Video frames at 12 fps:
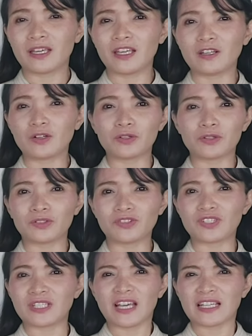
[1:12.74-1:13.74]

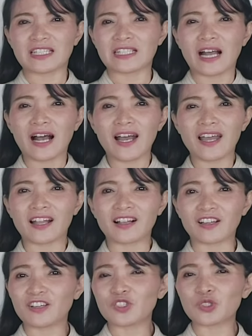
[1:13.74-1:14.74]
includes
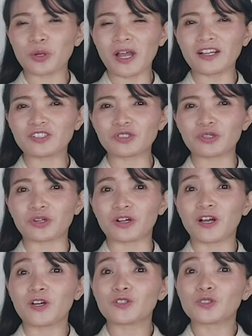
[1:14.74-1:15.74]
style,
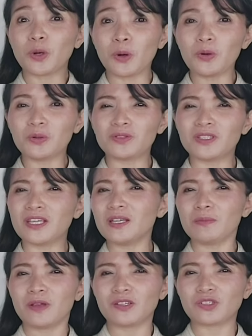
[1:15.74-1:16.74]
structure, tone,
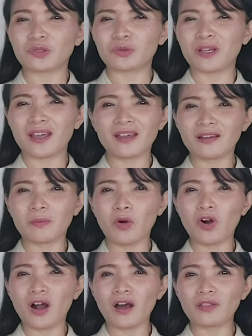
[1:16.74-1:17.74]
imagery, and
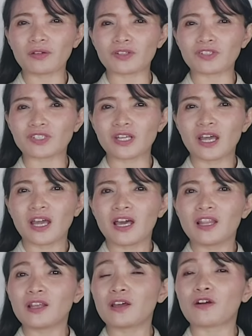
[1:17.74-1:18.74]
among others
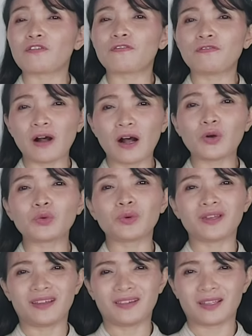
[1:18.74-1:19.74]
that are found
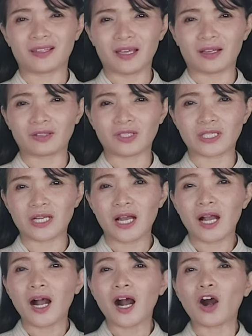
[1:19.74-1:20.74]
within the text.
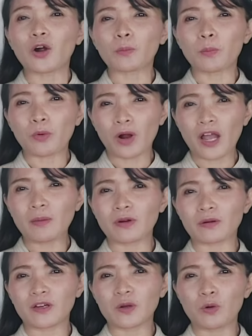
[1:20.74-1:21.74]
Our
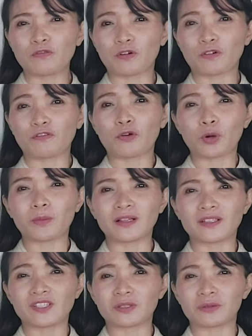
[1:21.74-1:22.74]
primary goal for
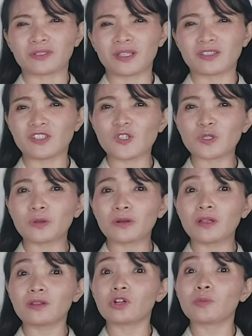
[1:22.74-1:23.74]
formalist critics is to
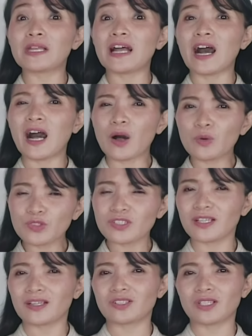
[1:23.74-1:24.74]
determine how
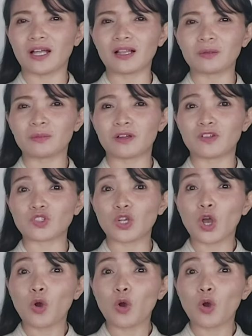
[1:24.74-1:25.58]
such elements